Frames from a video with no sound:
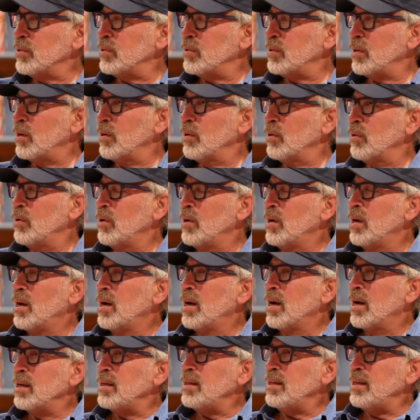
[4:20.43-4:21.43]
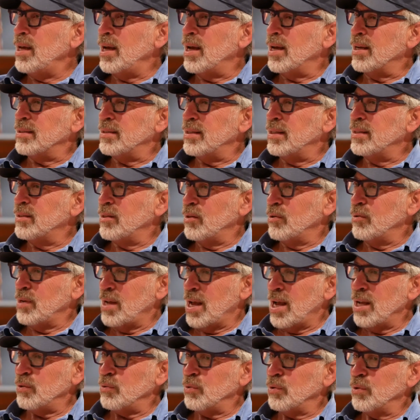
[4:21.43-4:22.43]
So yes, is there
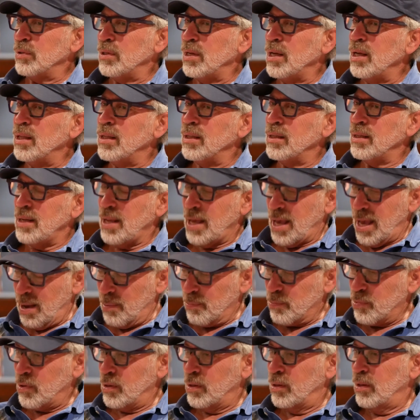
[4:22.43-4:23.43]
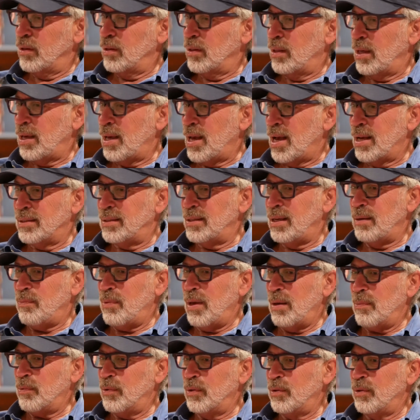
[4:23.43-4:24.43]
natural talent? Absolutely. I see
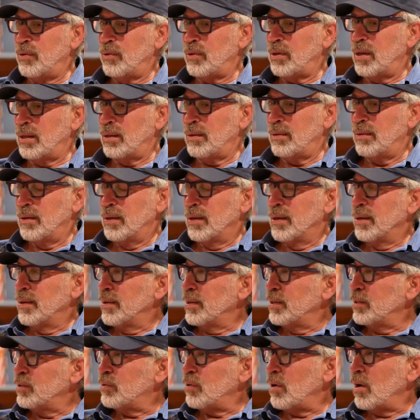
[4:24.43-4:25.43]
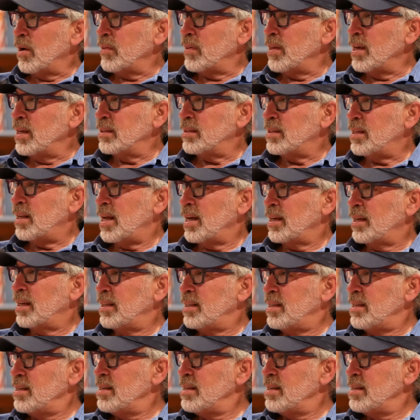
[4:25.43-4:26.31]
people who can draw things that I could